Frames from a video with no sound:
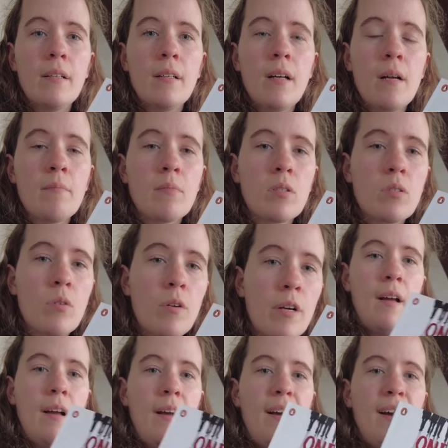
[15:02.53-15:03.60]

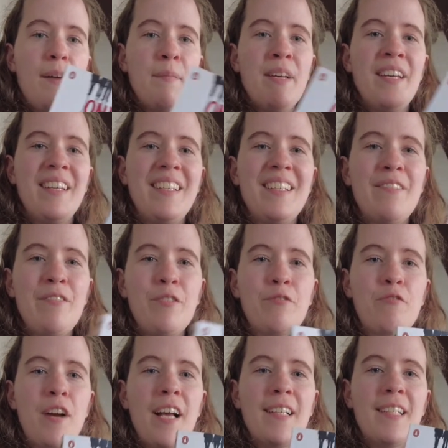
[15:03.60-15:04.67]
if you've
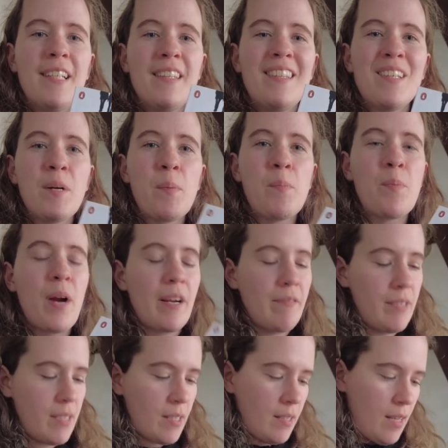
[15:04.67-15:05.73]
read The
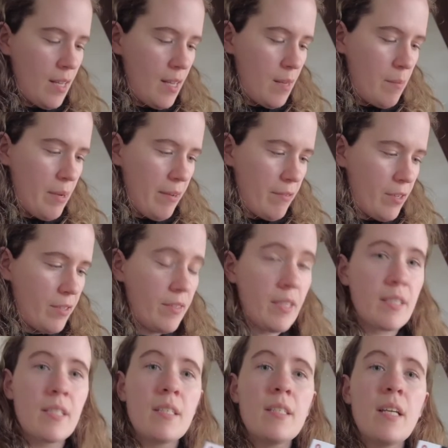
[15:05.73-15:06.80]
Breakfast Club, I've heard
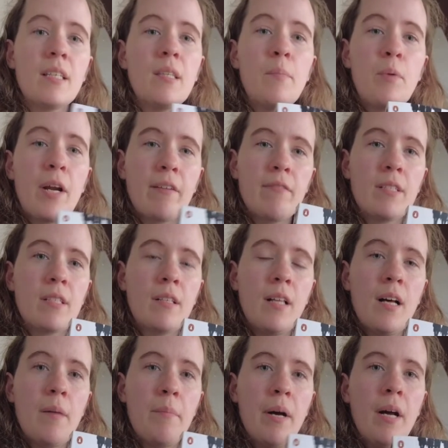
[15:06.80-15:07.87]
this is like The Breakfast
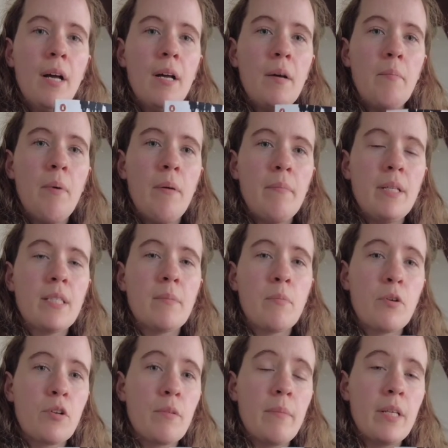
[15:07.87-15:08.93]
Club, but meets
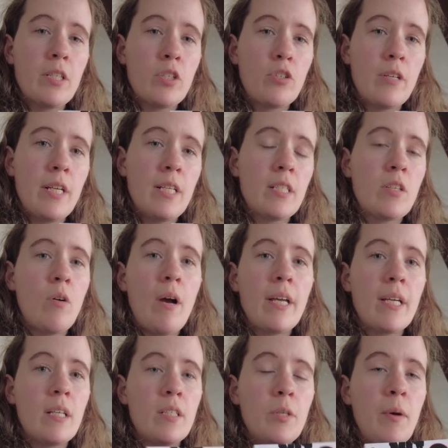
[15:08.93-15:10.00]
murder mystery. So I
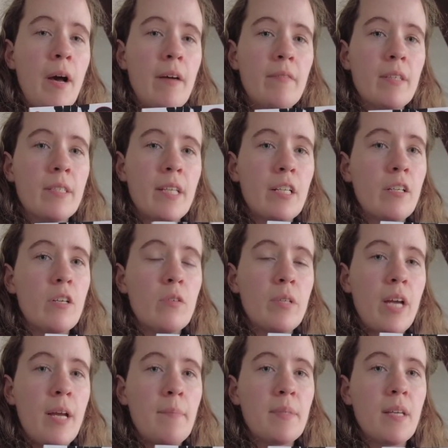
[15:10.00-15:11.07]
guess you have the
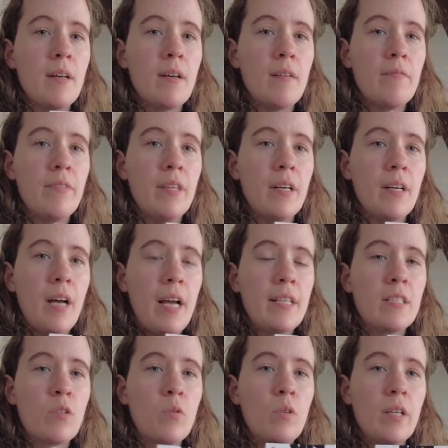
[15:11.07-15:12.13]
stereotypes of the high
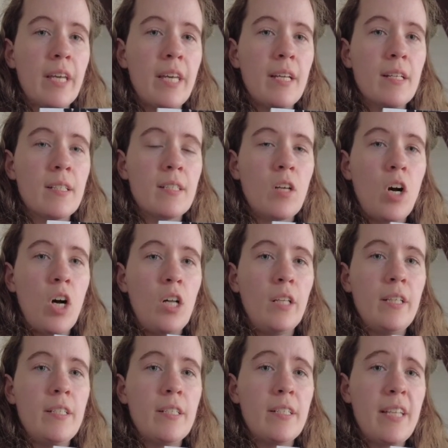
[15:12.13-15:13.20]
school kids all
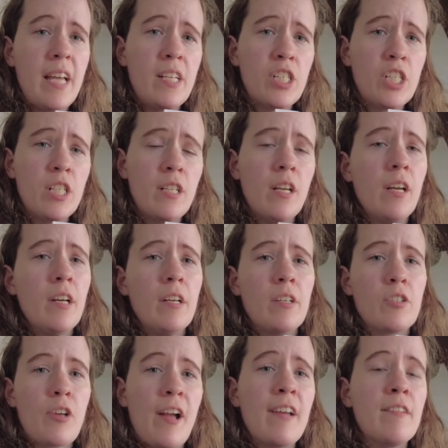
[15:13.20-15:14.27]
in detention
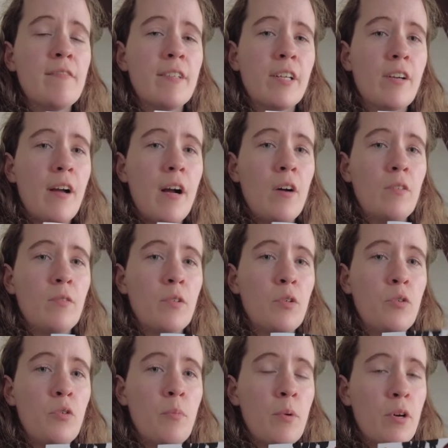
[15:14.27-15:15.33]
trying to figure out
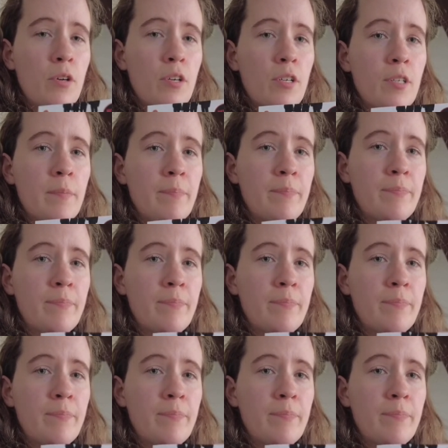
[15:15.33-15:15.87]
who murdered